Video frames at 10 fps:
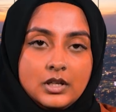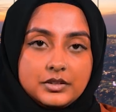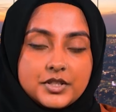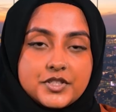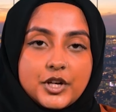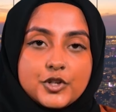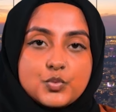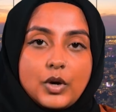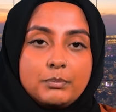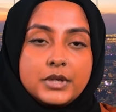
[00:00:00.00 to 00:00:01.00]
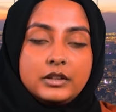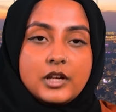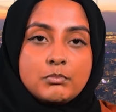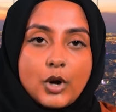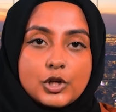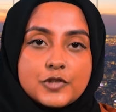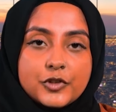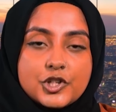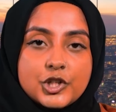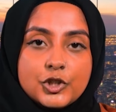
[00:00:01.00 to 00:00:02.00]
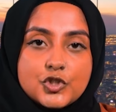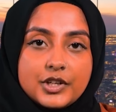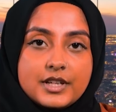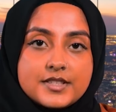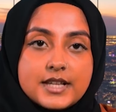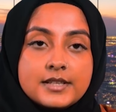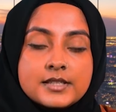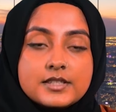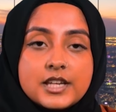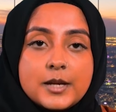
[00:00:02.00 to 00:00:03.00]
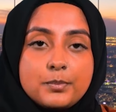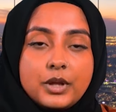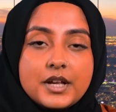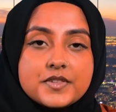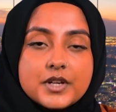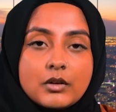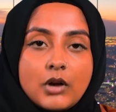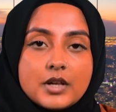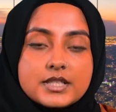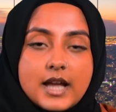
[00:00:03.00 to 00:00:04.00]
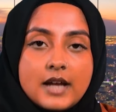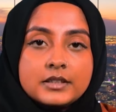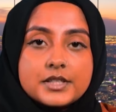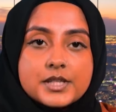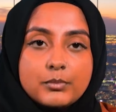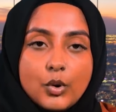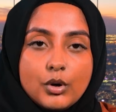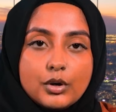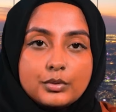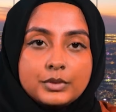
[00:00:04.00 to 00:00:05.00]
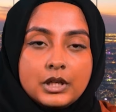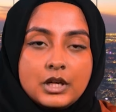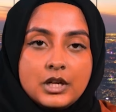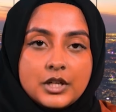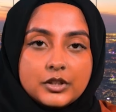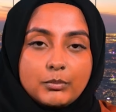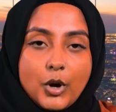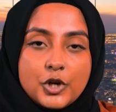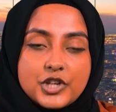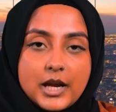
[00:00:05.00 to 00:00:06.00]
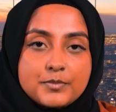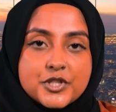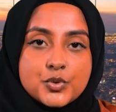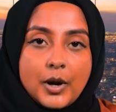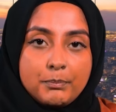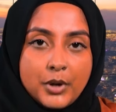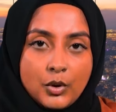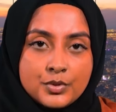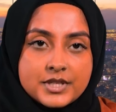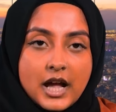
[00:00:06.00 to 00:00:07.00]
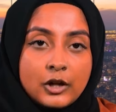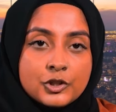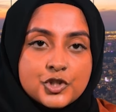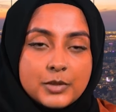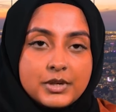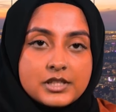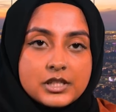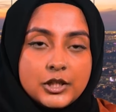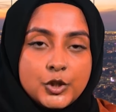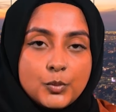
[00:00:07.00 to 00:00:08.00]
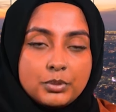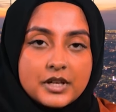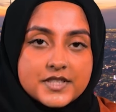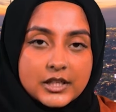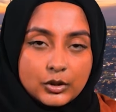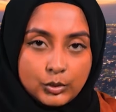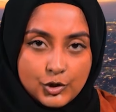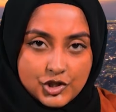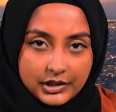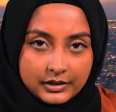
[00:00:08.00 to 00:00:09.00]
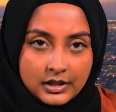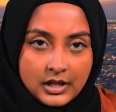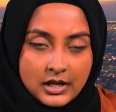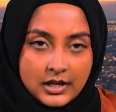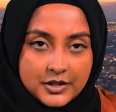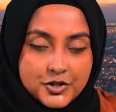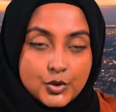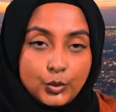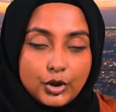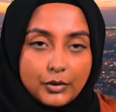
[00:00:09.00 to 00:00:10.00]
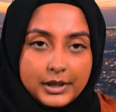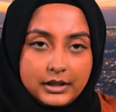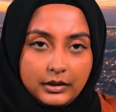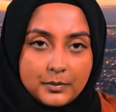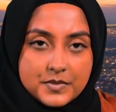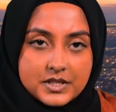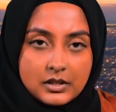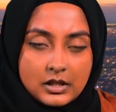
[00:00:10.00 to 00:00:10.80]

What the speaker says: This year's 1 million March for Children is set to take place across Canada tomorrow. The march aims to oppose LGBTQ+ inclusion in school curriculums.